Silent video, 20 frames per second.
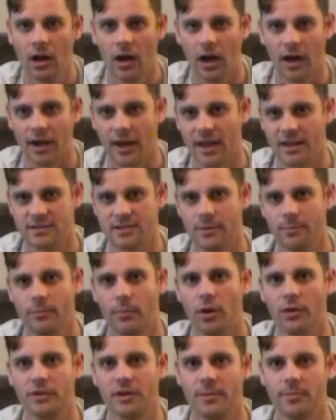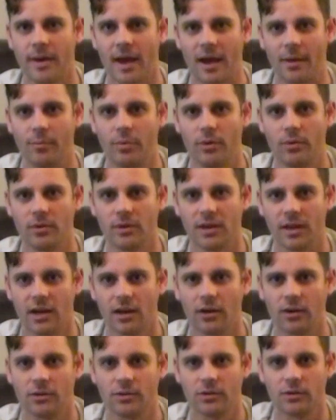It has that malty backbone and
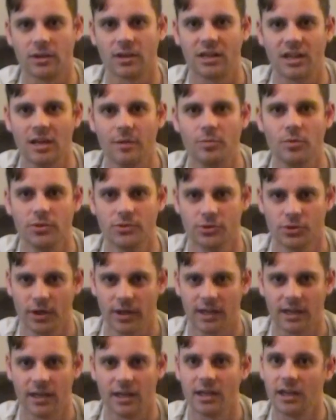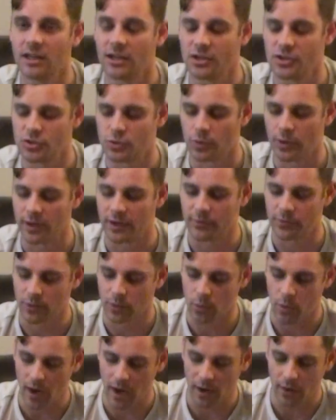character to keep you drinking it and enjoying it
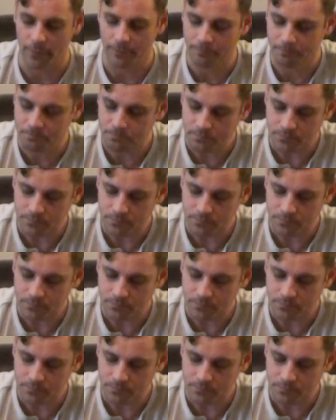for a while.